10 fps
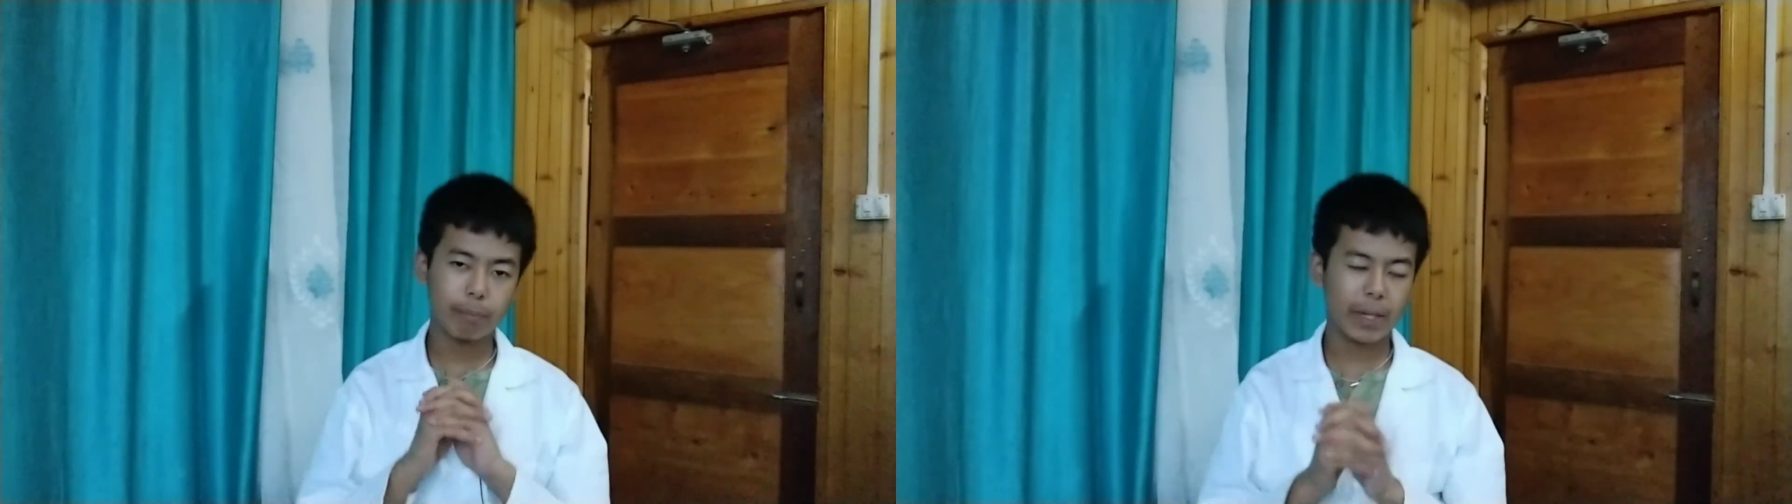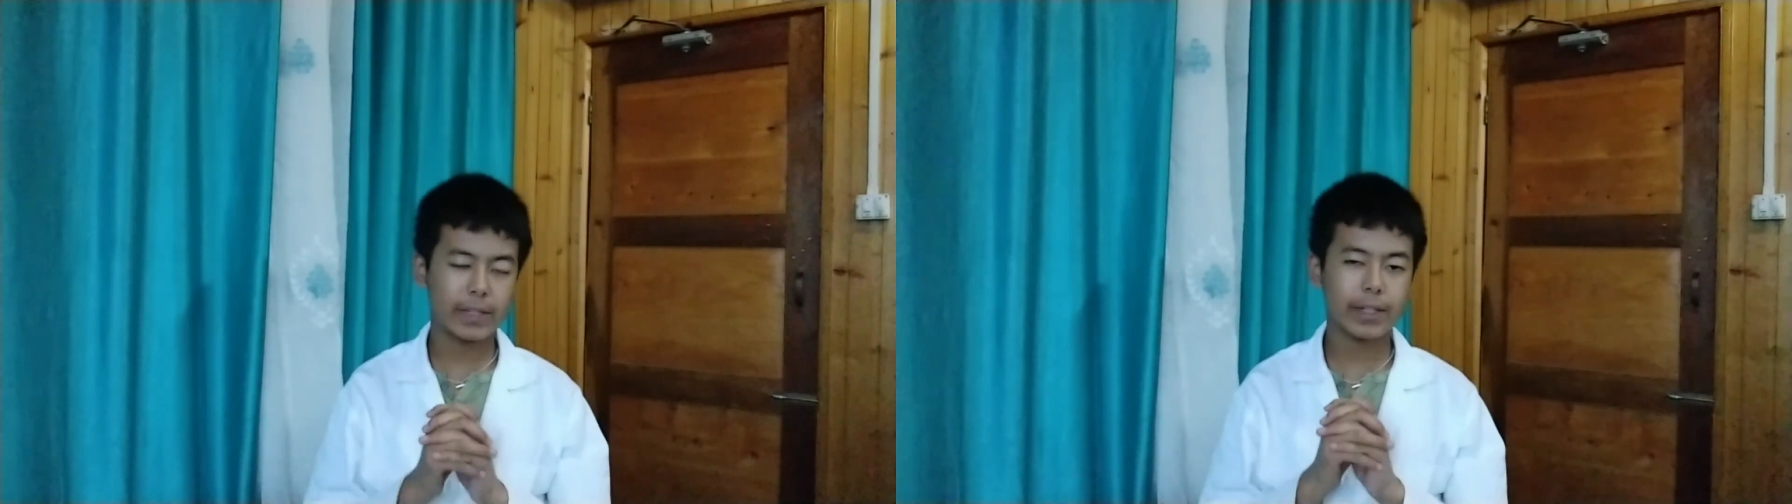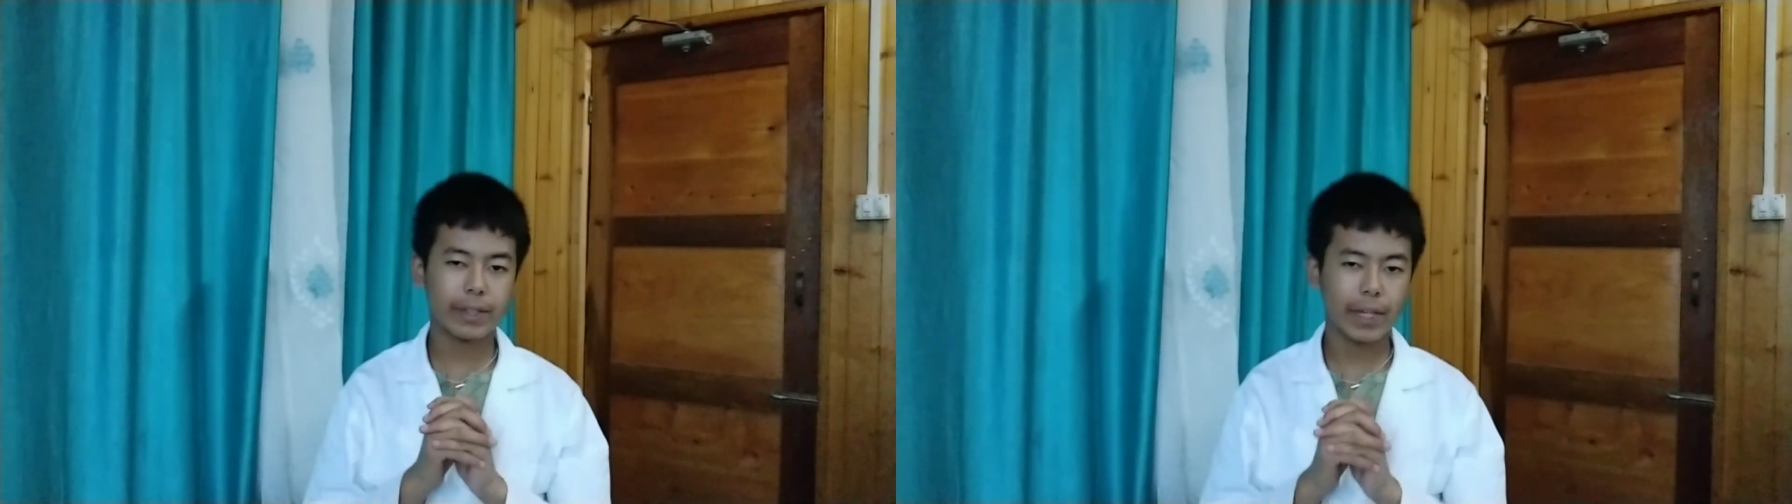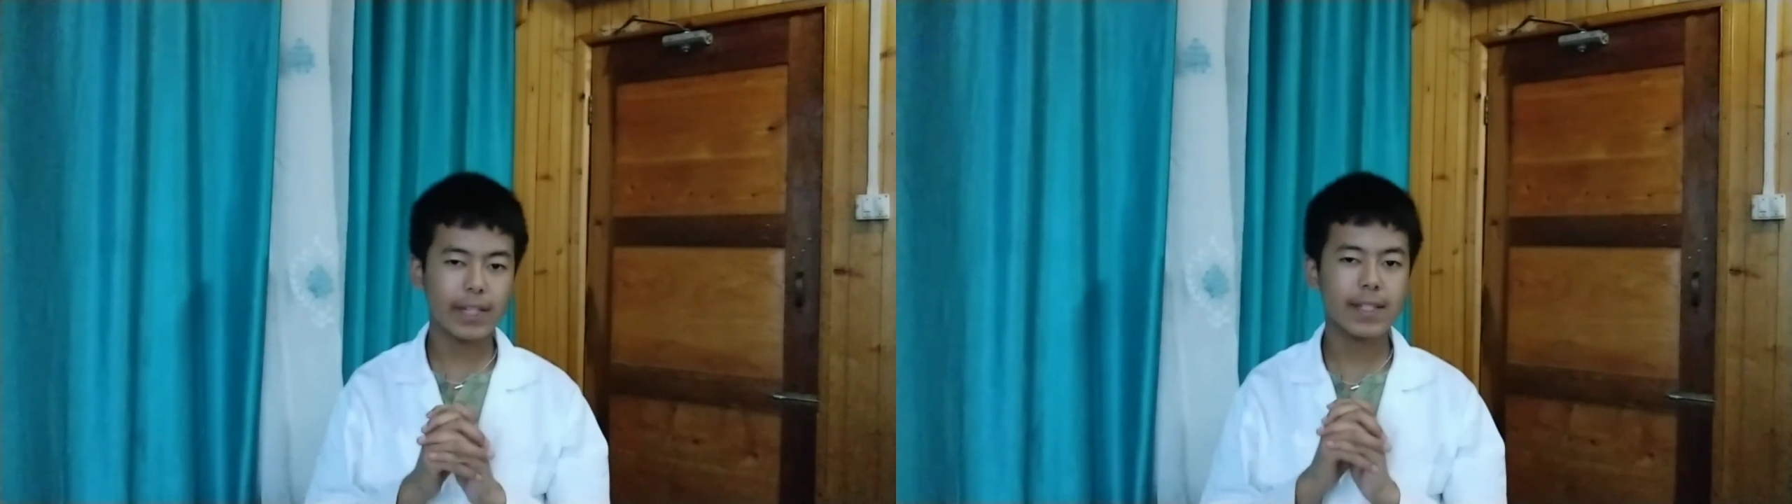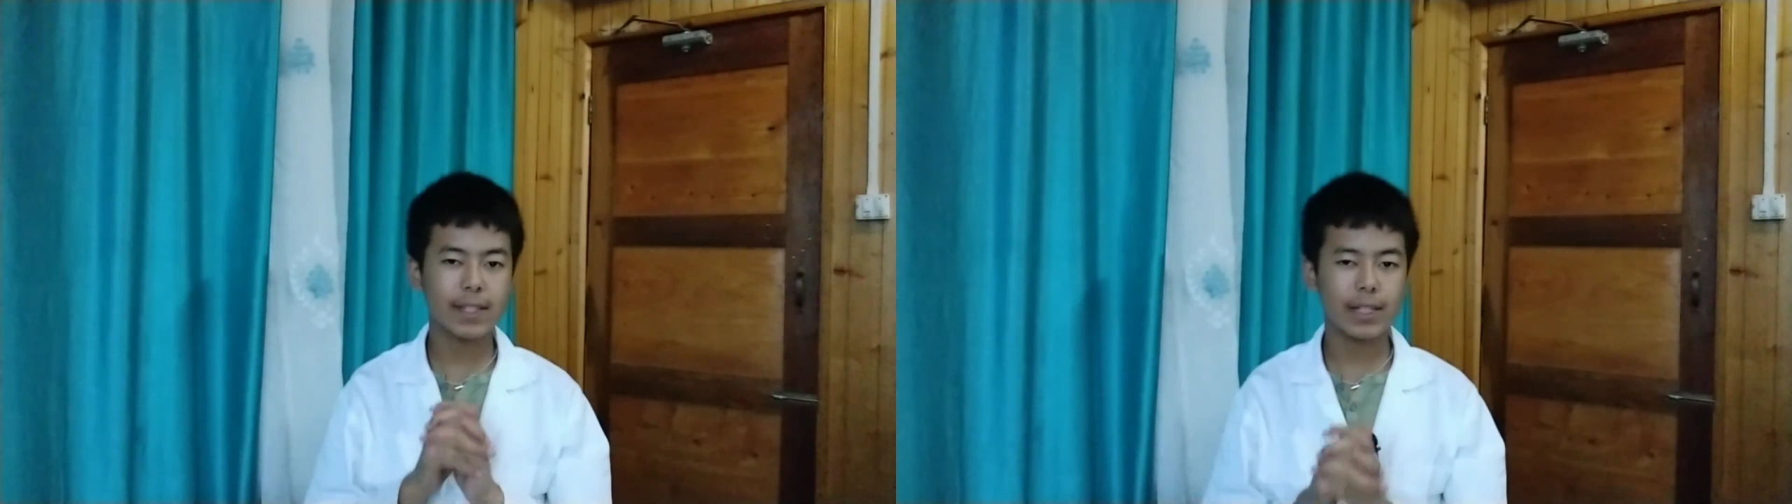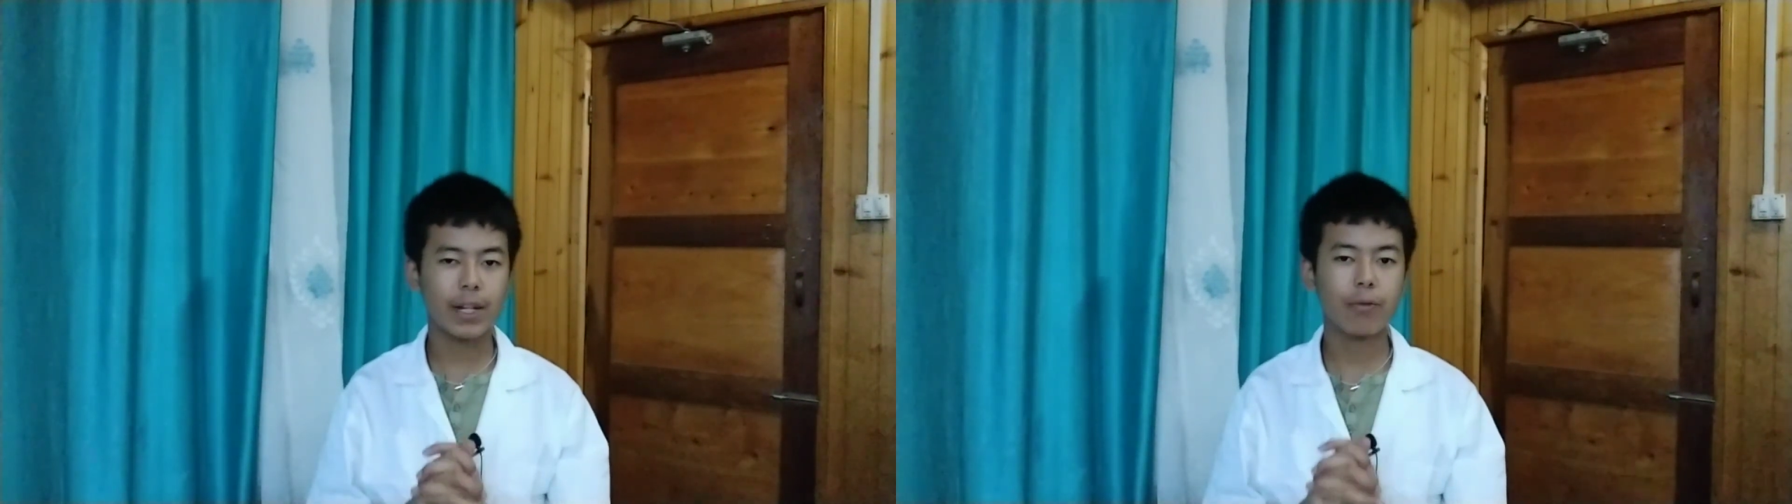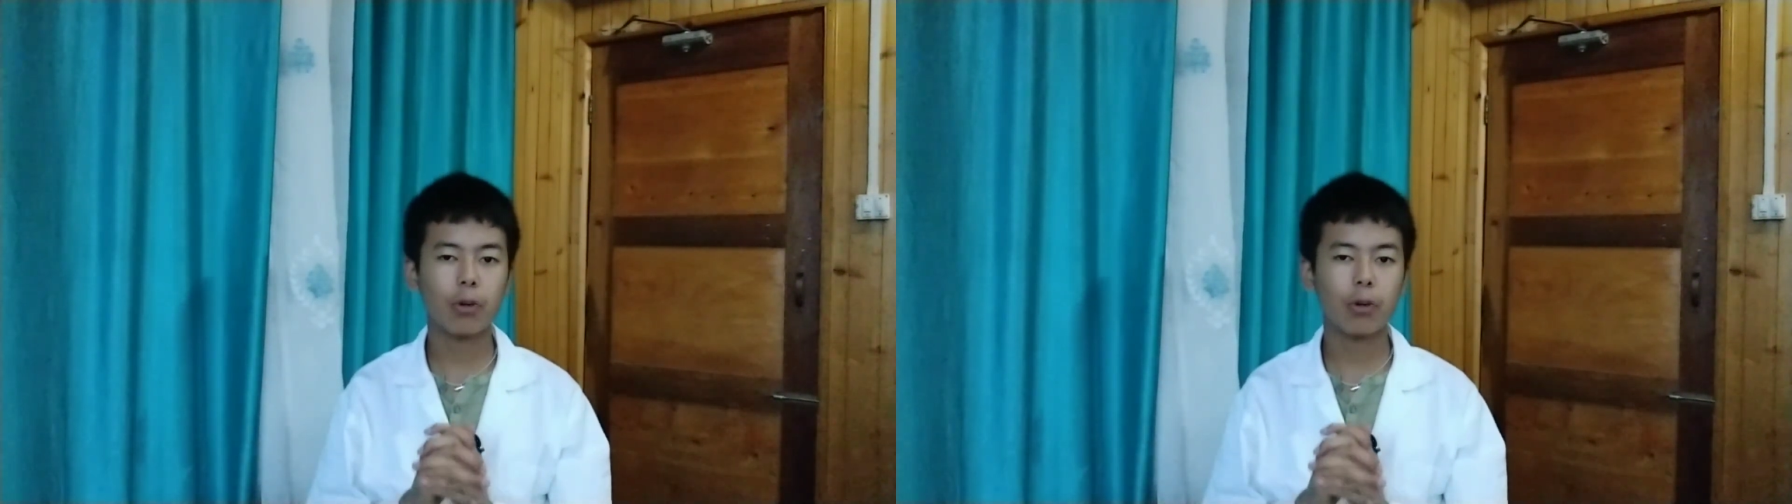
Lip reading: basic things needed